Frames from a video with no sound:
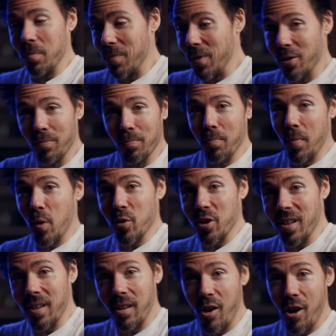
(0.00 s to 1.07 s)
You're
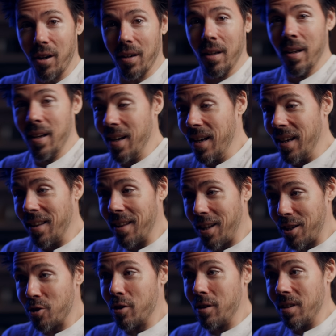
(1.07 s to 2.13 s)
moseying along.
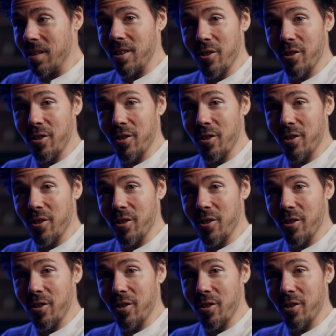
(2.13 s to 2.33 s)
That's good.